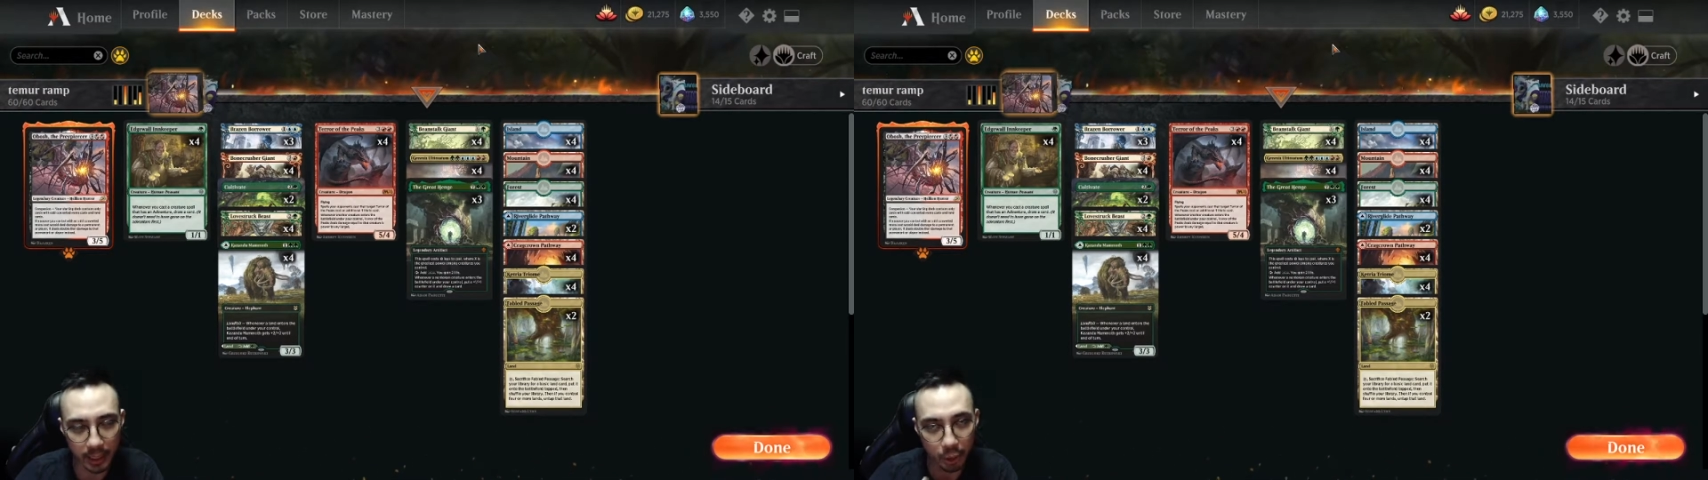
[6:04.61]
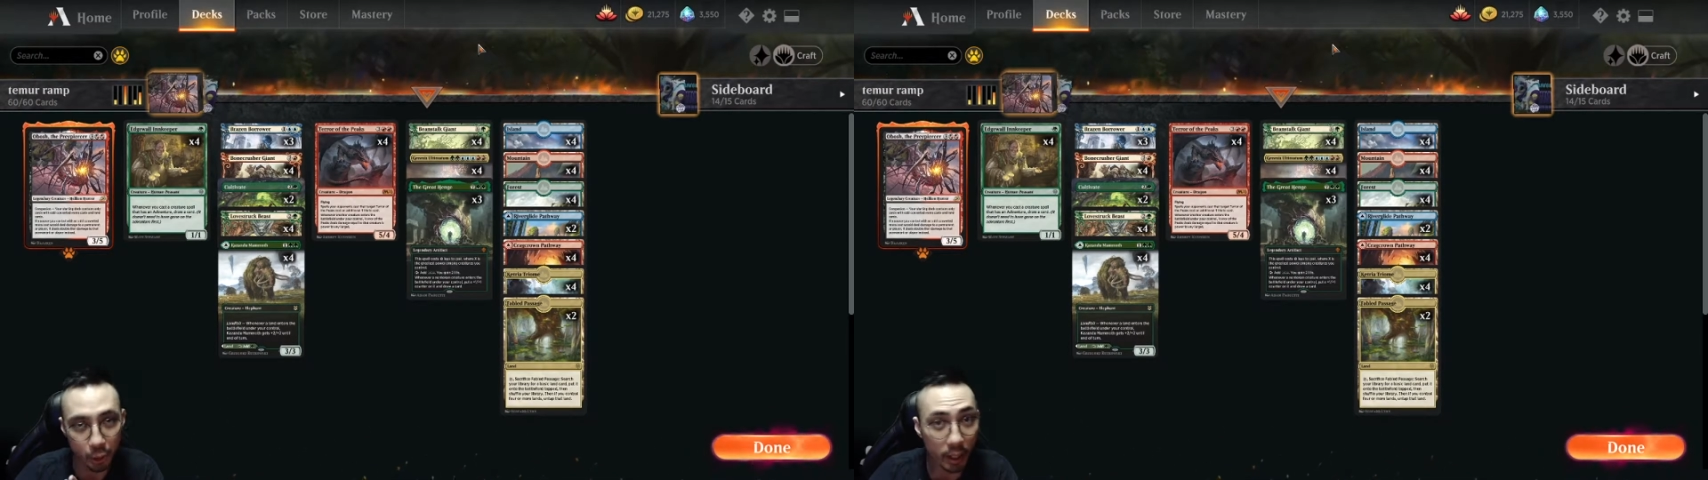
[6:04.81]

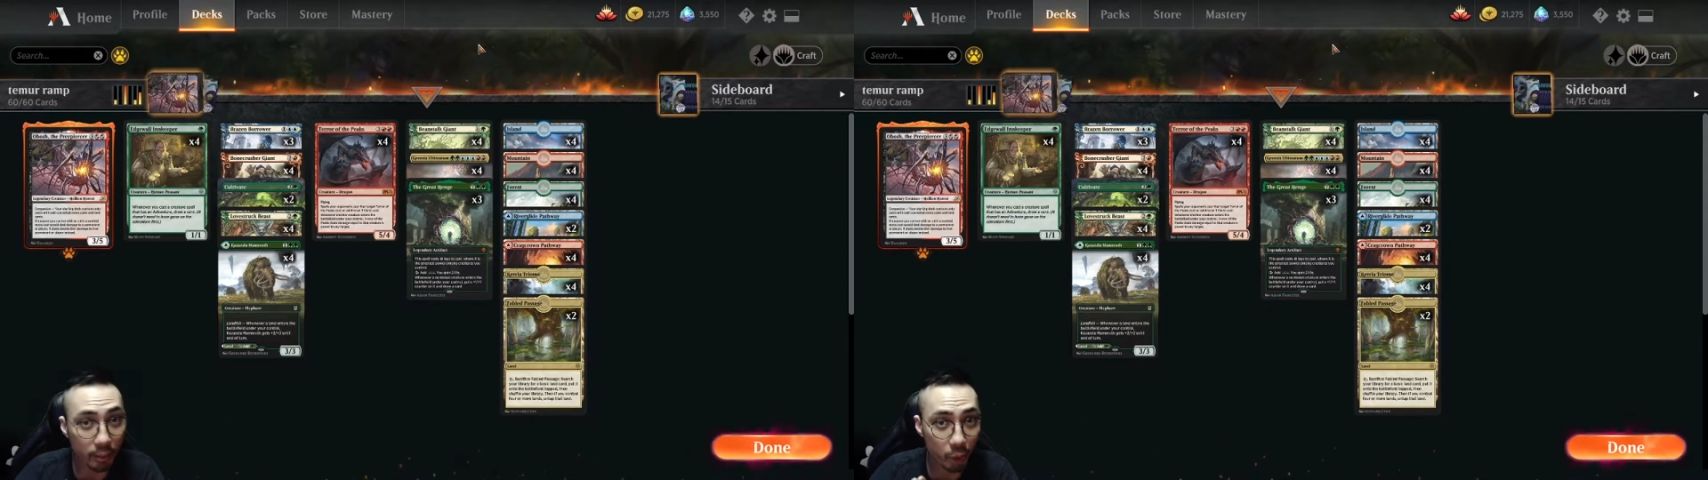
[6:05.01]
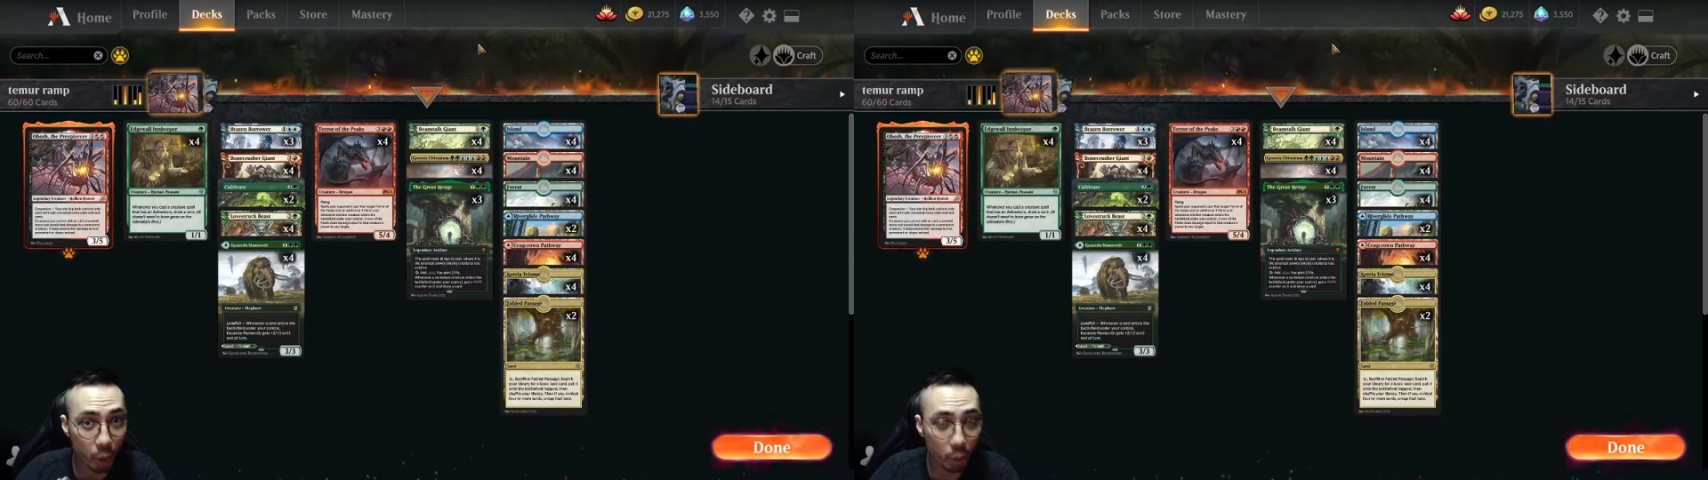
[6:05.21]
you
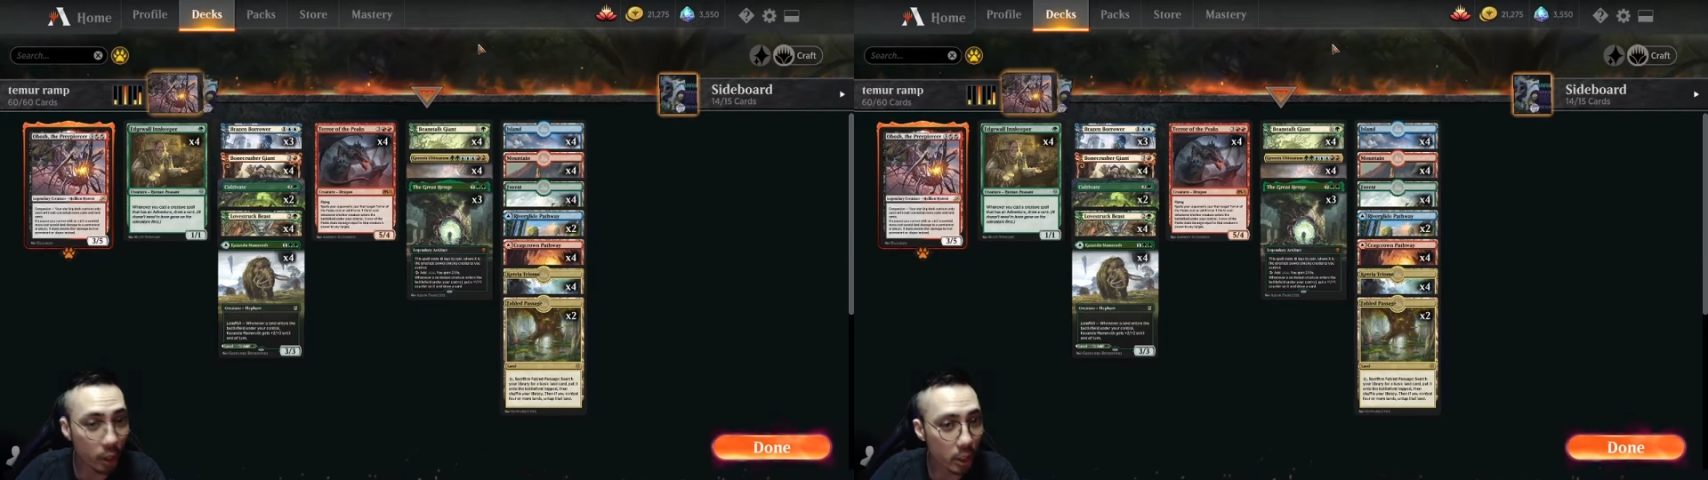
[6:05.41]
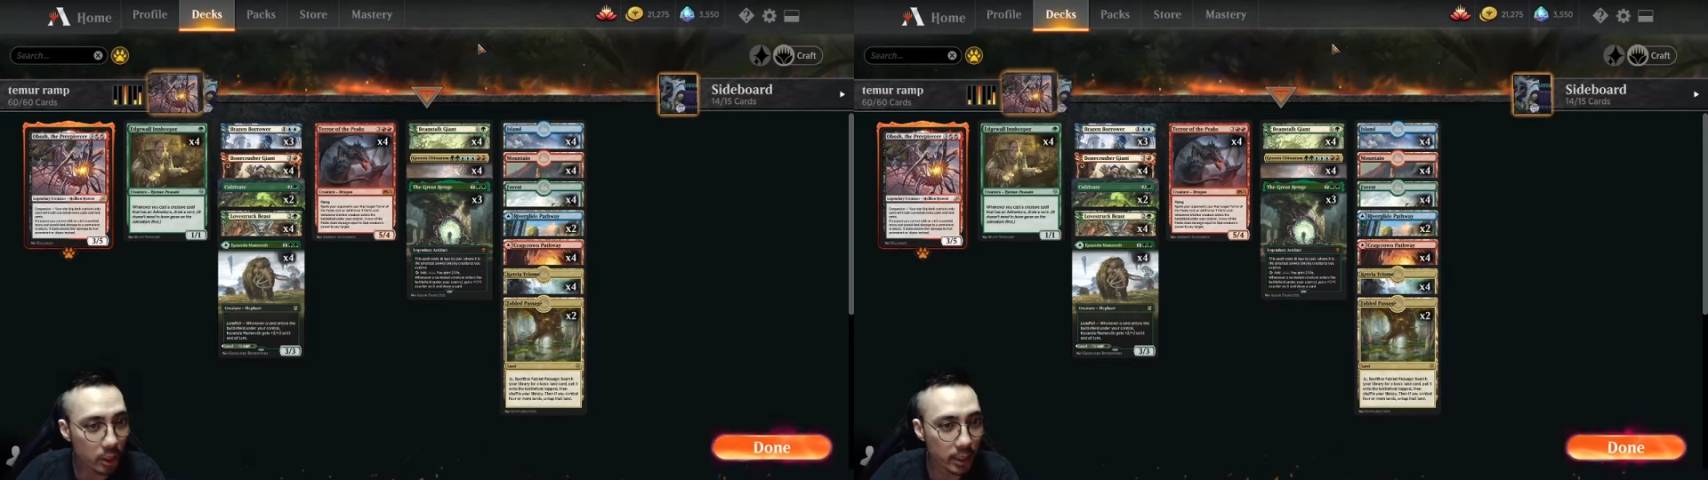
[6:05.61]
have
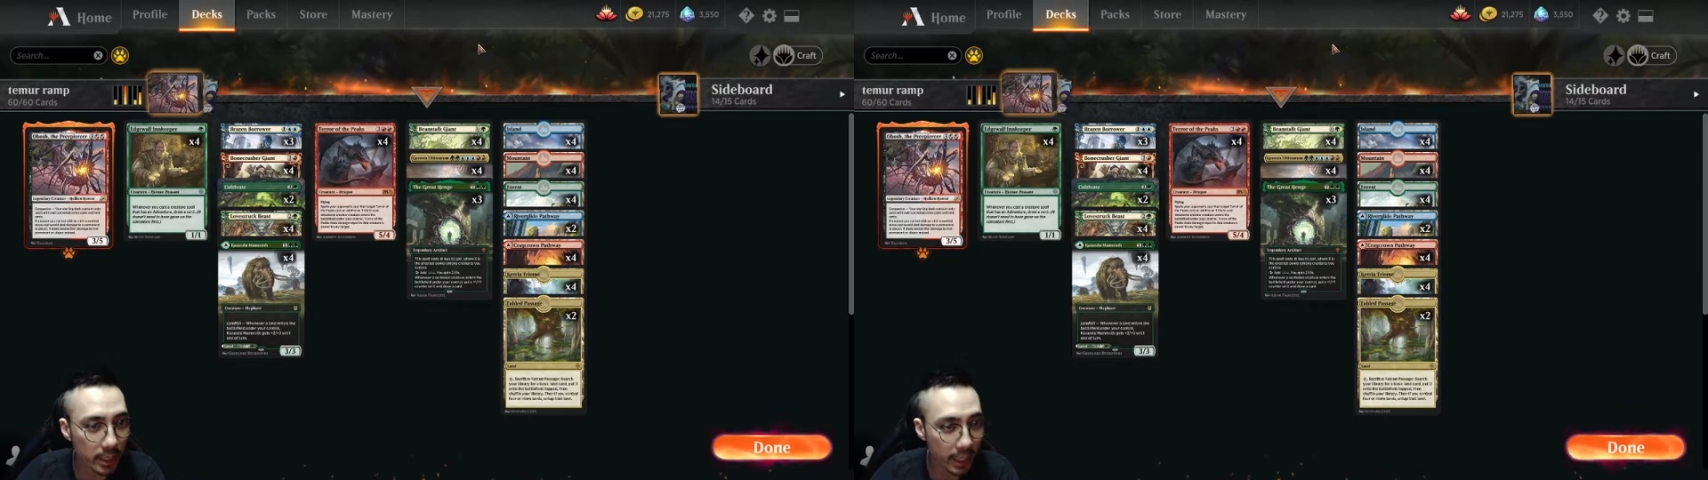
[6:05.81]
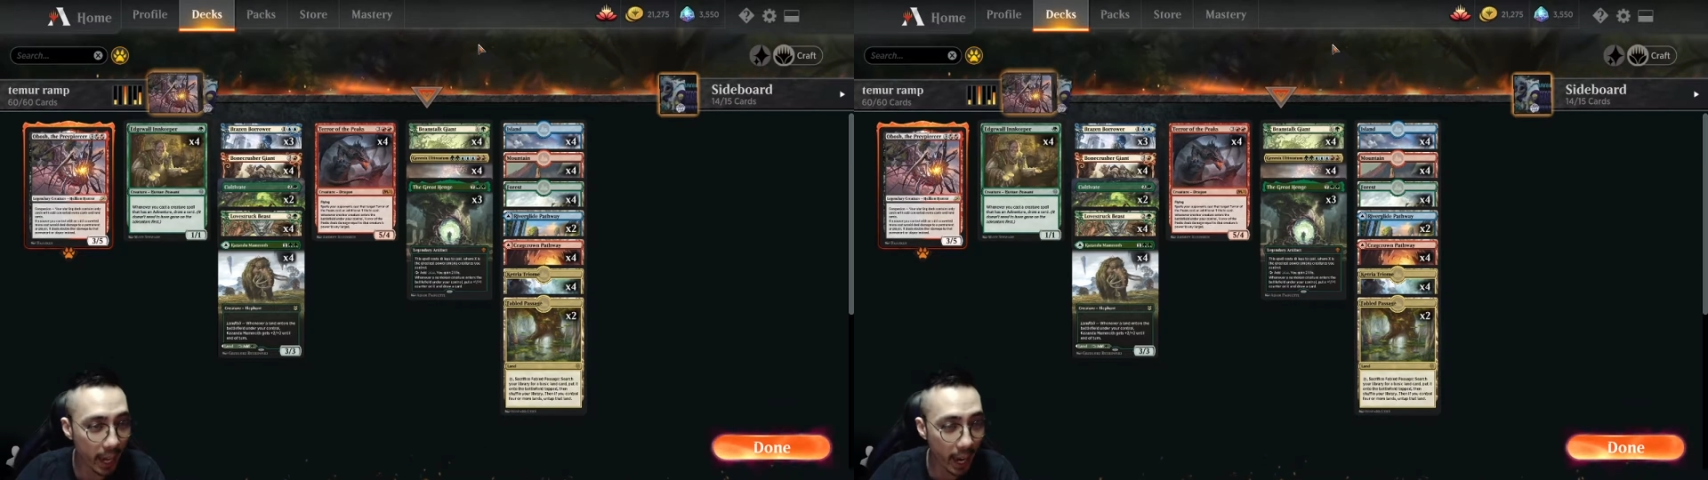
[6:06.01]
Obosh and they